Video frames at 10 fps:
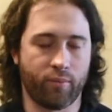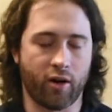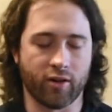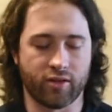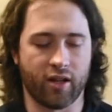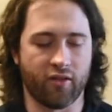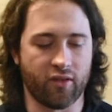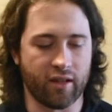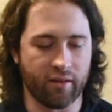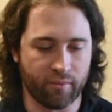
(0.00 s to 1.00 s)
parts
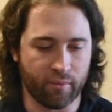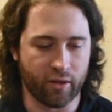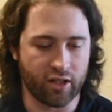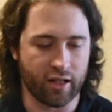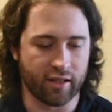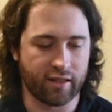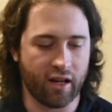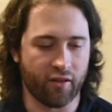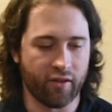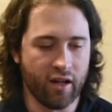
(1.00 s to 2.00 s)
of the machine
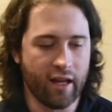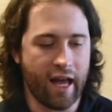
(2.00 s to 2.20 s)
itself,